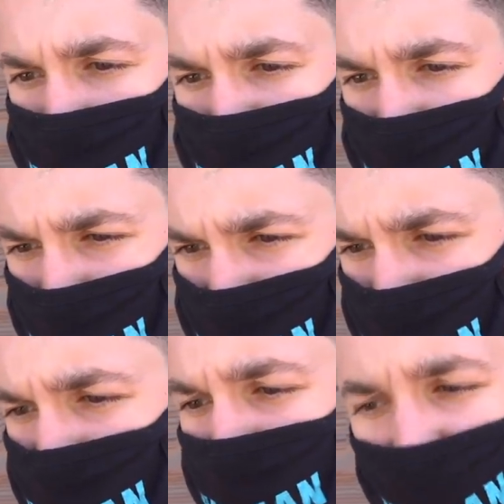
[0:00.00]
whatchamacallit, so
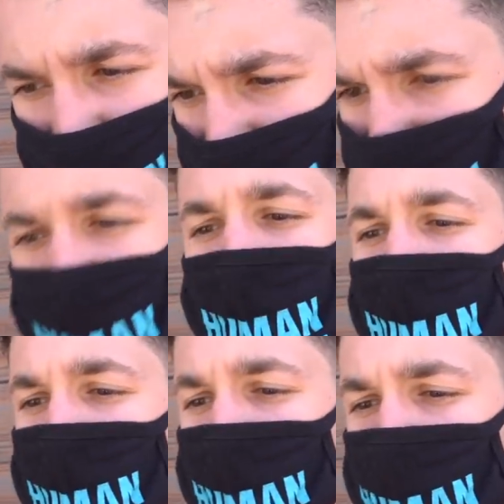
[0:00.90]
there's some Oddish,
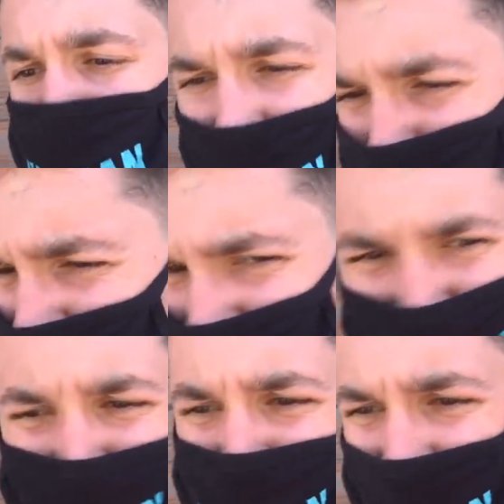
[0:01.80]
Krabby, a
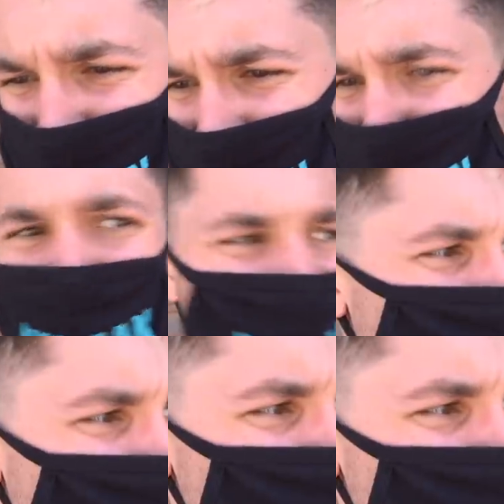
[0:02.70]
lot of Krabby. I don't know if that's event